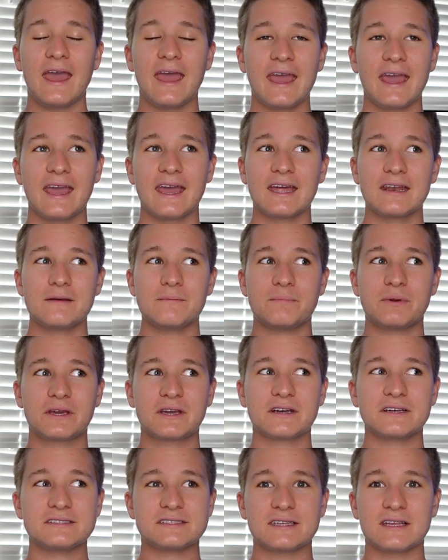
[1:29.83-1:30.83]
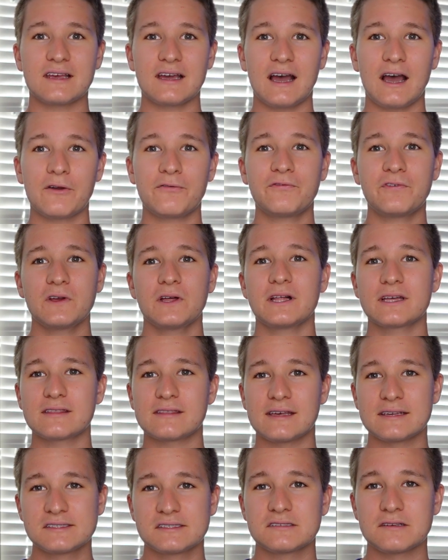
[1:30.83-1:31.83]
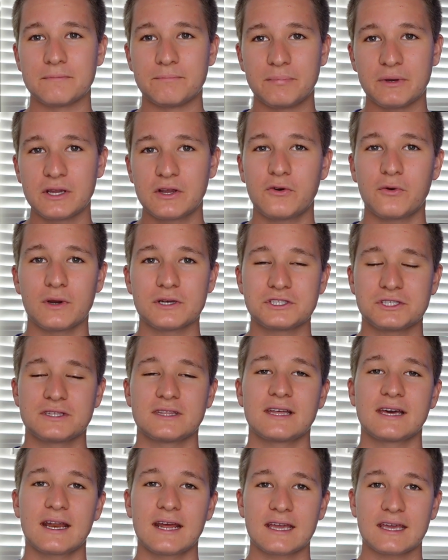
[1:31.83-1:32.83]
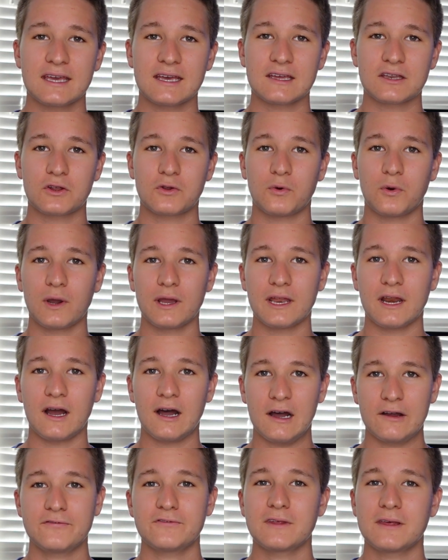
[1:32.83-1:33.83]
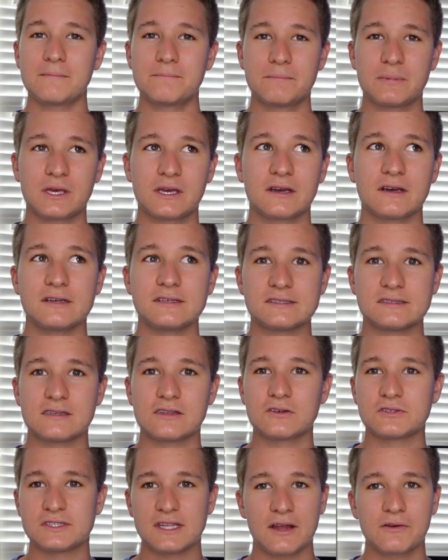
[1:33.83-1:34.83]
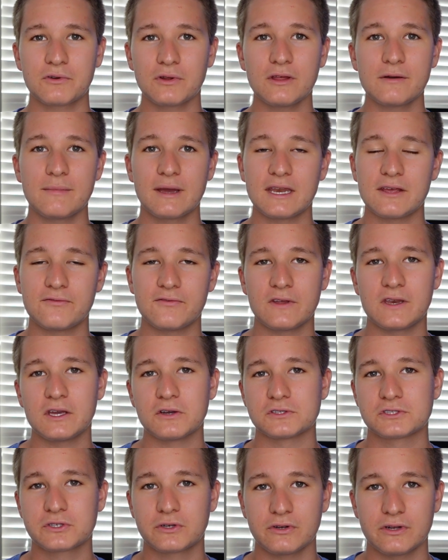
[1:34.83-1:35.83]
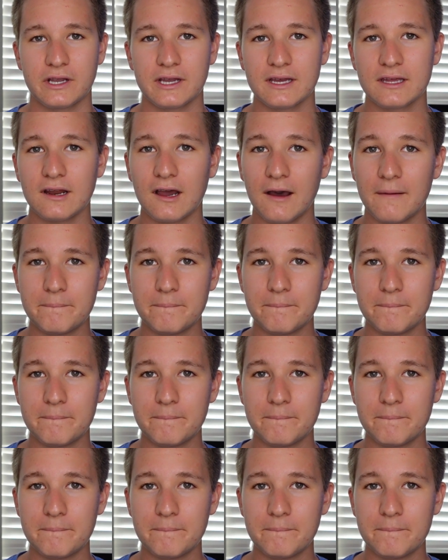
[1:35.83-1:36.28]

and because I feel like this is a big question that I get quite often because there's not really many videos created